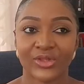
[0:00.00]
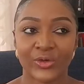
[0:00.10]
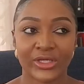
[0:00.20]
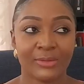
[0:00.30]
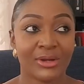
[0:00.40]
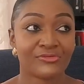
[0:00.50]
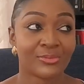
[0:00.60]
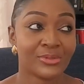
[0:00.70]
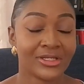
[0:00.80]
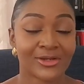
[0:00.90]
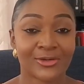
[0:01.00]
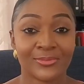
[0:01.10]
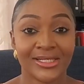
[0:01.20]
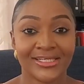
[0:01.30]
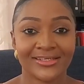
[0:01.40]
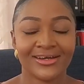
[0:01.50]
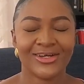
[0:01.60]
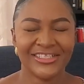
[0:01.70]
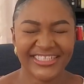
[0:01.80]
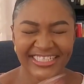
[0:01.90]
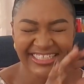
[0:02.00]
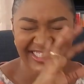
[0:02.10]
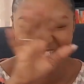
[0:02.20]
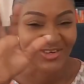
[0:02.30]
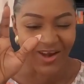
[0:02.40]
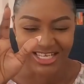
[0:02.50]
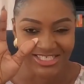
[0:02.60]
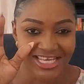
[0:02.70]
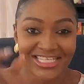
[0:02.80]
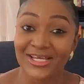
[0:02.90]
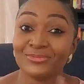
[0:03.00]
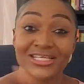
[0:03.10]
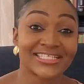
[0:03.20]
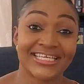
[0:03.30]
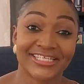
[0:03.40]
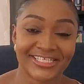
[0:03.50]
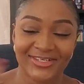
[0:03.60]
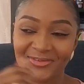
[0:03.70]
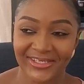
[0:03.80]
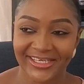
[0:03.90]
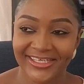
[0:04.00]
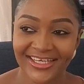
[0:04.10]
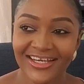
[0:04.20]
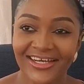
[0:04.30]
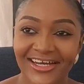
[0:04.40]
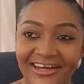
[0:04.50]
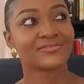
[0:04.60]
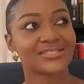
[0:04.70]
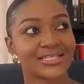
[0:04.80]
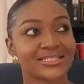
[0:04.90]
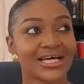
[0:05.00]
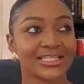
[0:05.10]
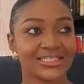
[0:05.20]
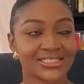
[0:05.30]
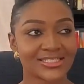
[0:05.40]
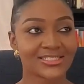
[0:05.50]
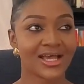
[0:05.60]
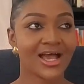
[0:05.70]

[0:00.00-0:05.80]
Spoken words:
Okay, apart from being a comedian. Scratch that, I'm just kidding, okay. Gifts and talents.